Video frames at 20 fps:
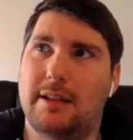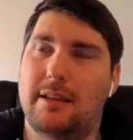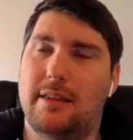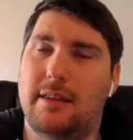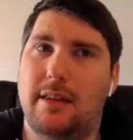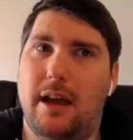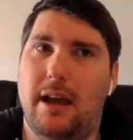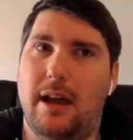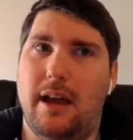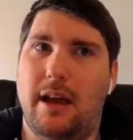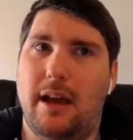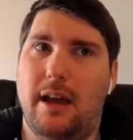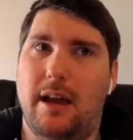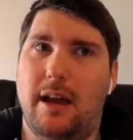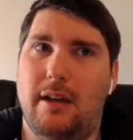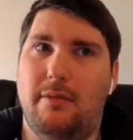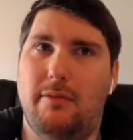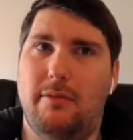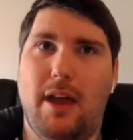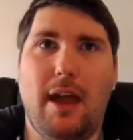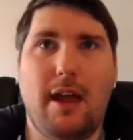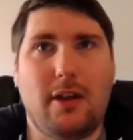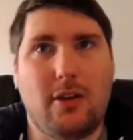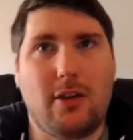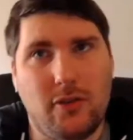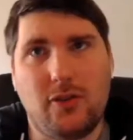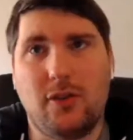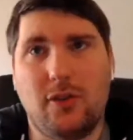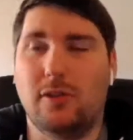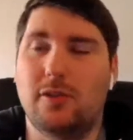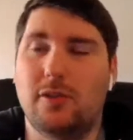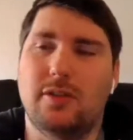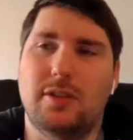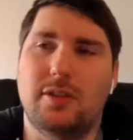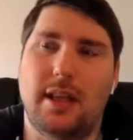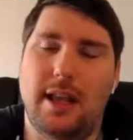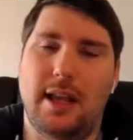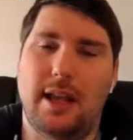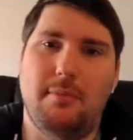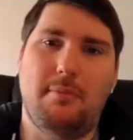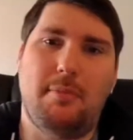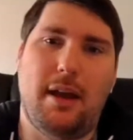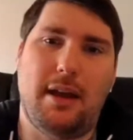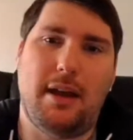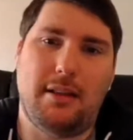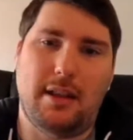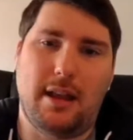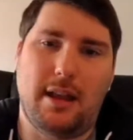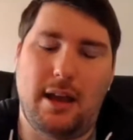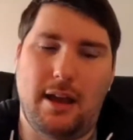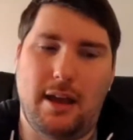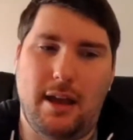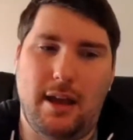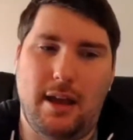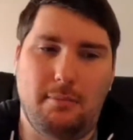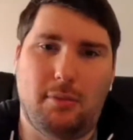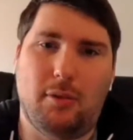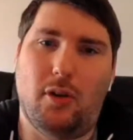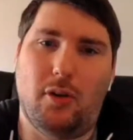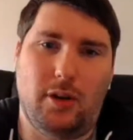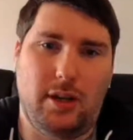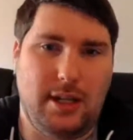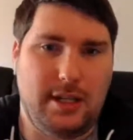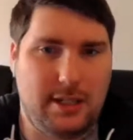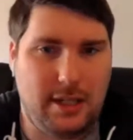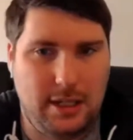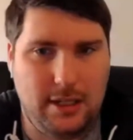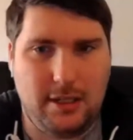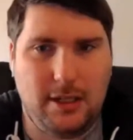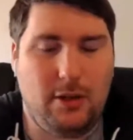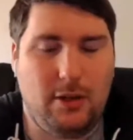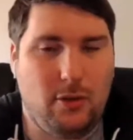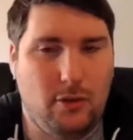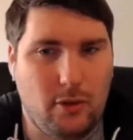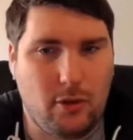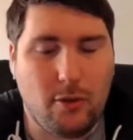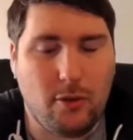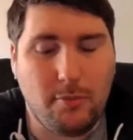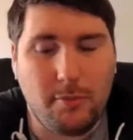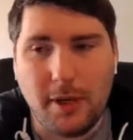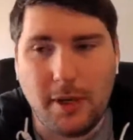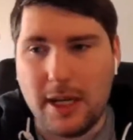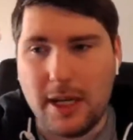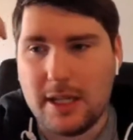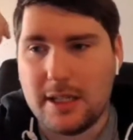their their consultants and they embed their employees in, in other companies.